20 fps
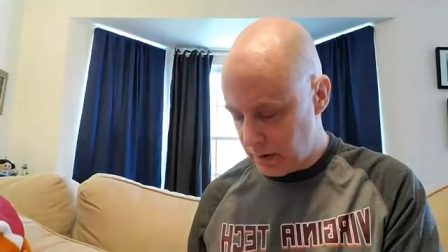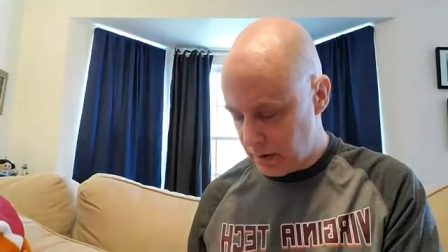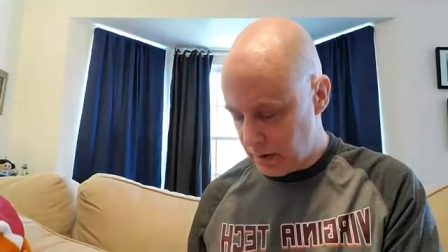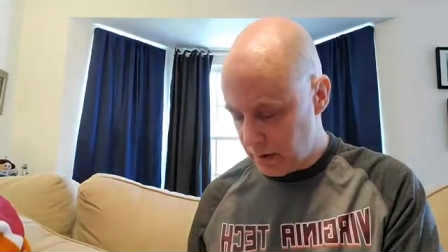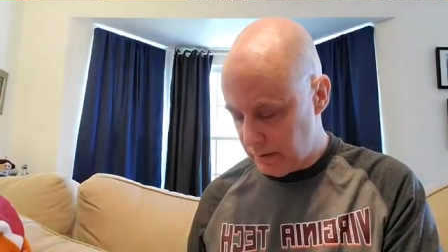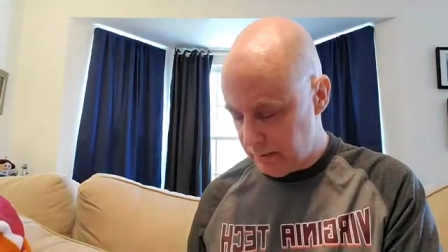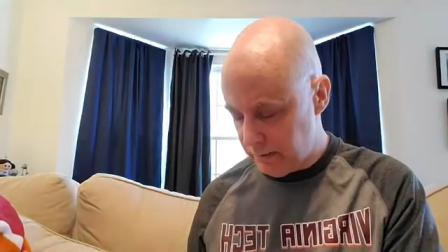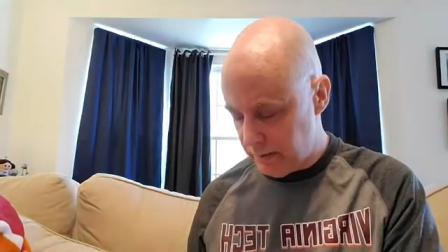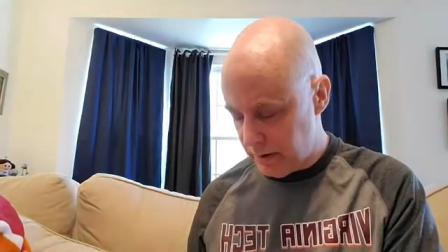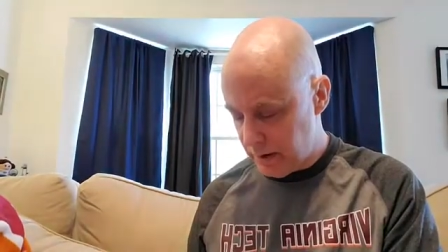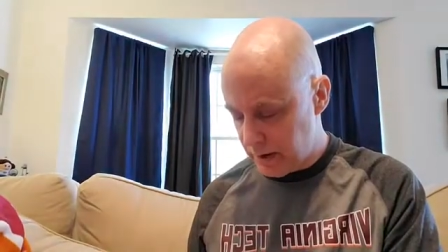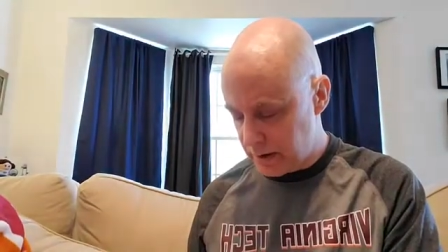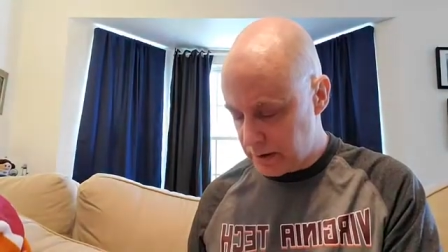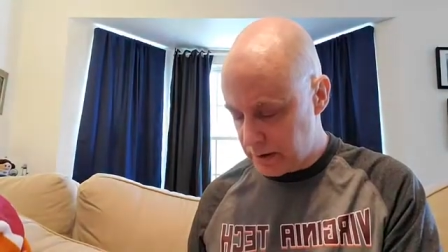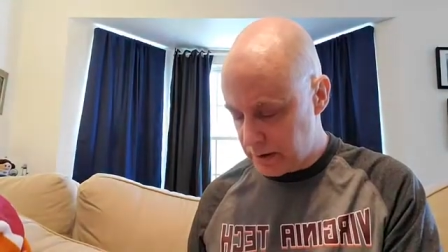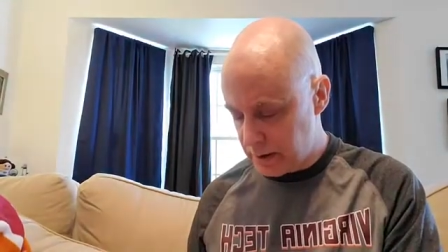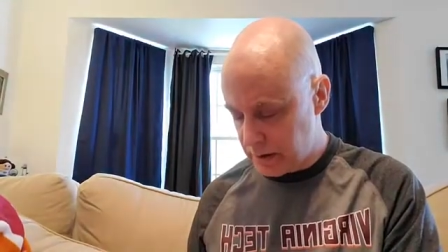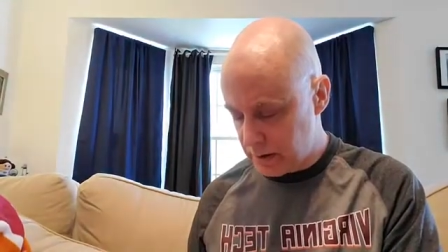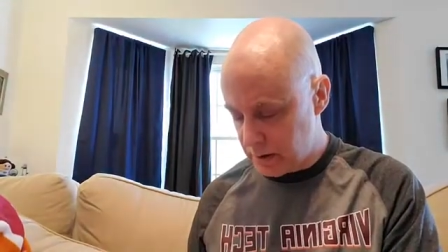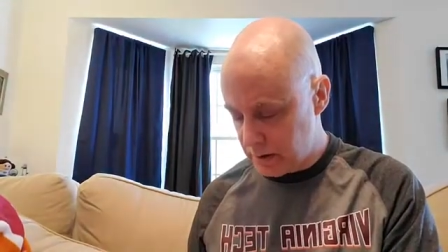of
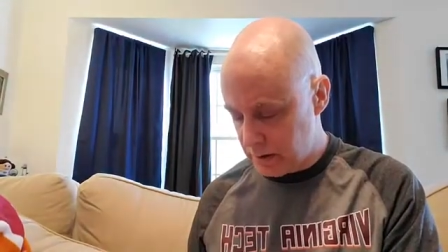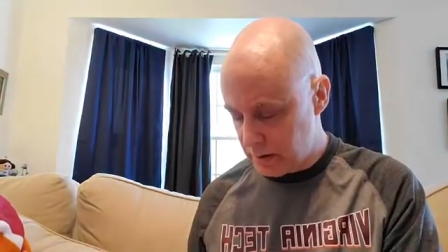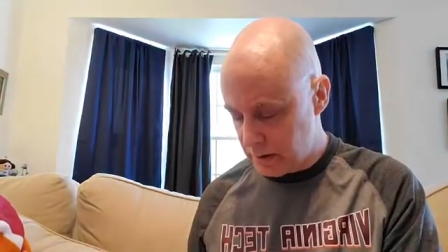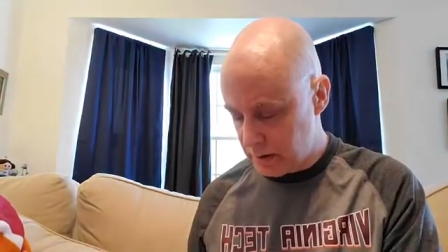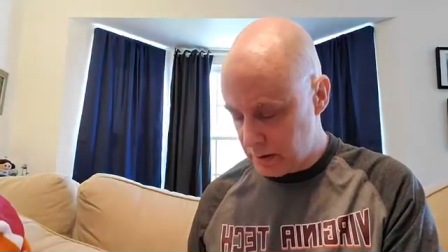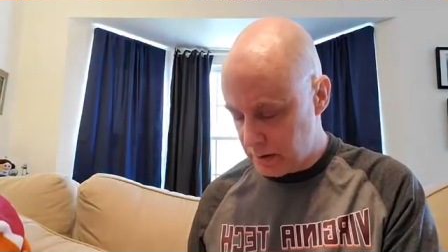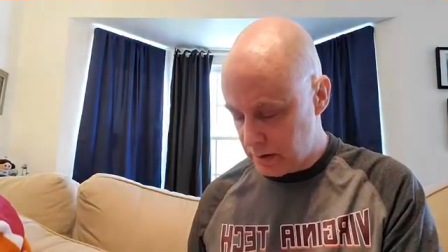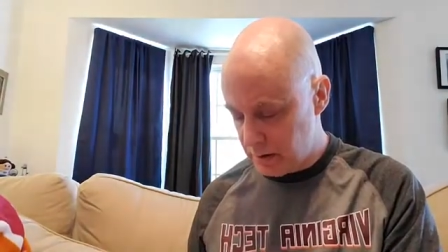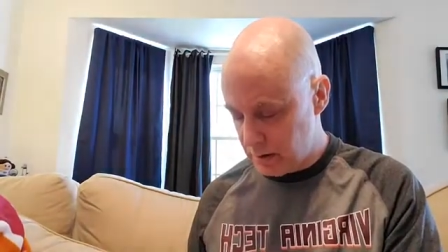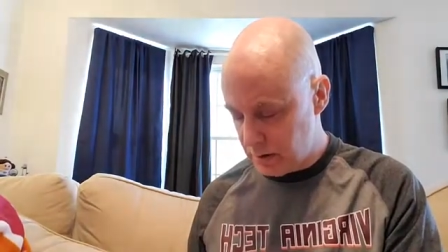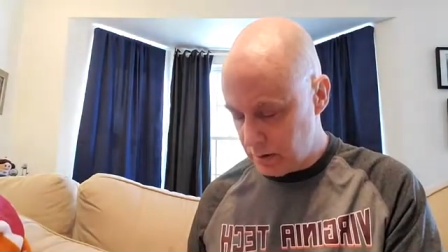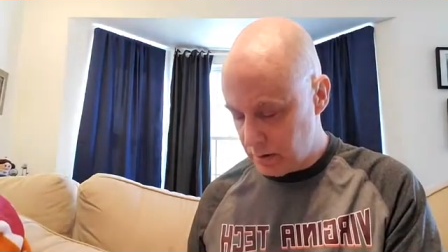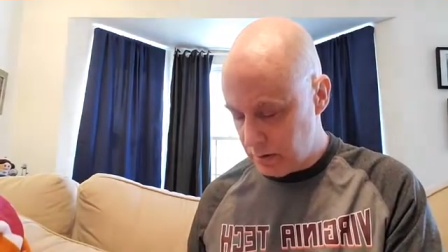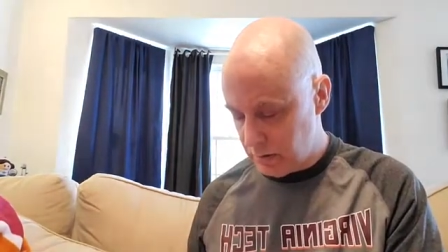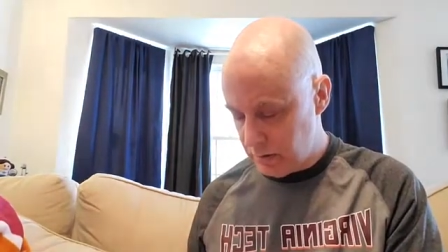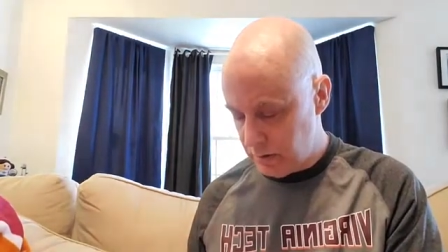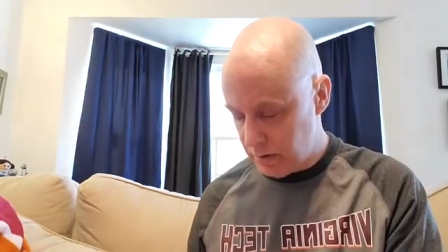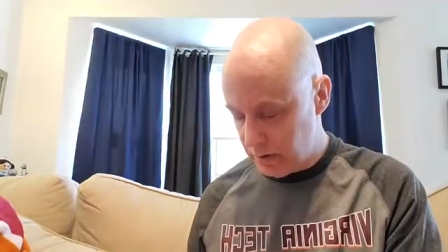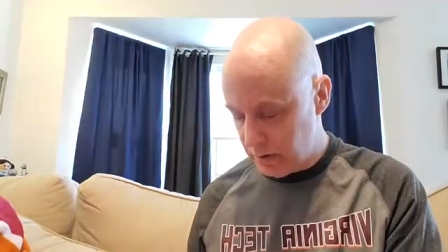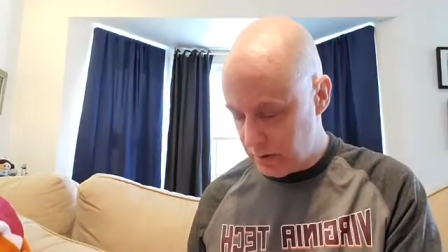us
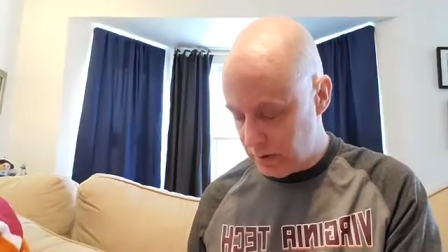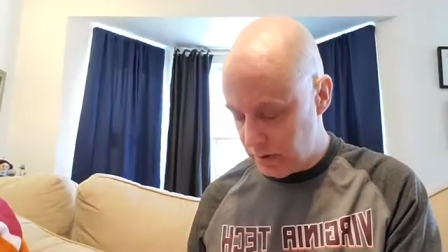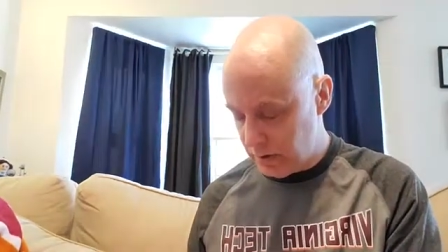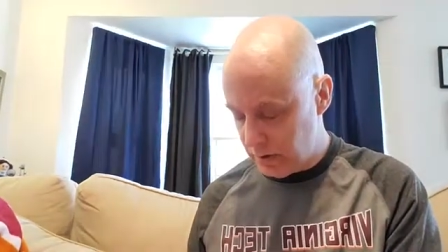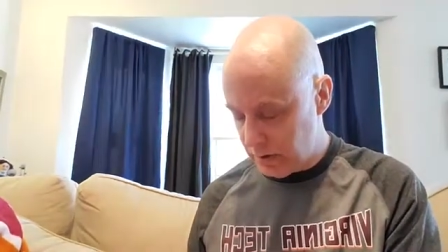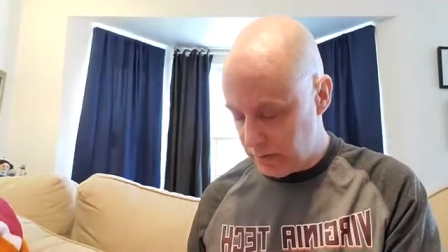going in a car.